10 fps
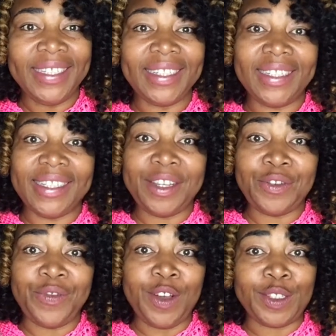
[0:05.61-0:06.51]

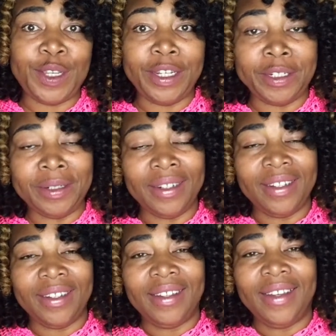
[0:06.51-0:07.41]
Cassandra Foster here.
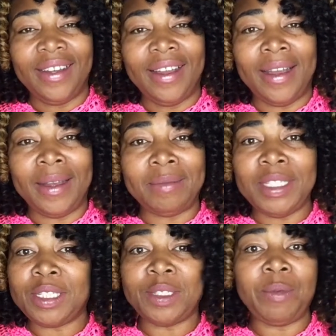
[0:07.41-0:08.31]

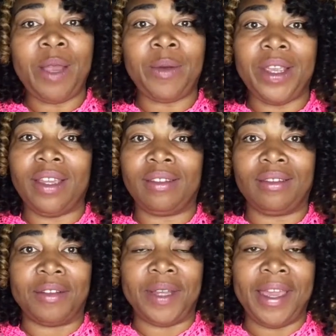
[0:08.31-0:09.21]
This is my rant,
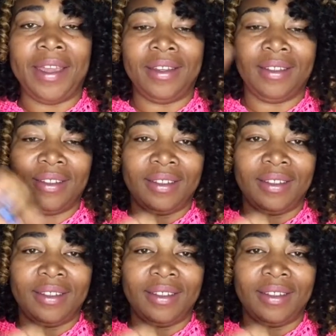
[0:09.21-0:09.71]
okay?